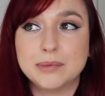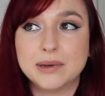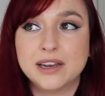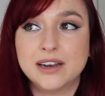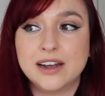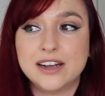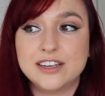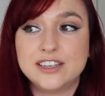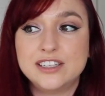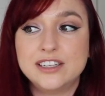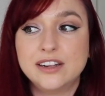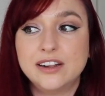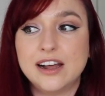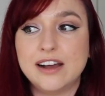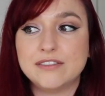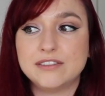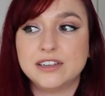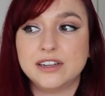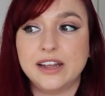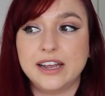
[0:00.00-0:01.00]
but I still
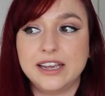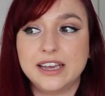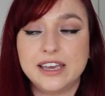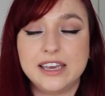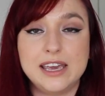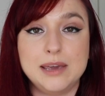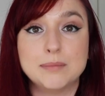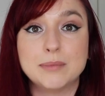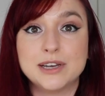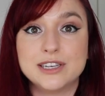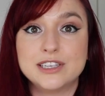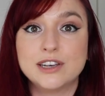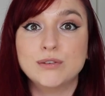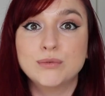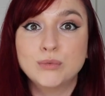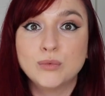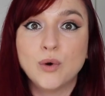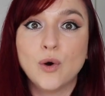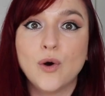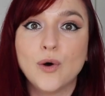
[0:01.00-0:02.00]
have to like keep
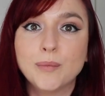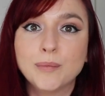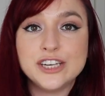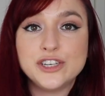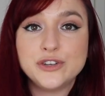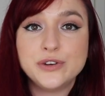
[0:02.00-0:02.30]
myself warm.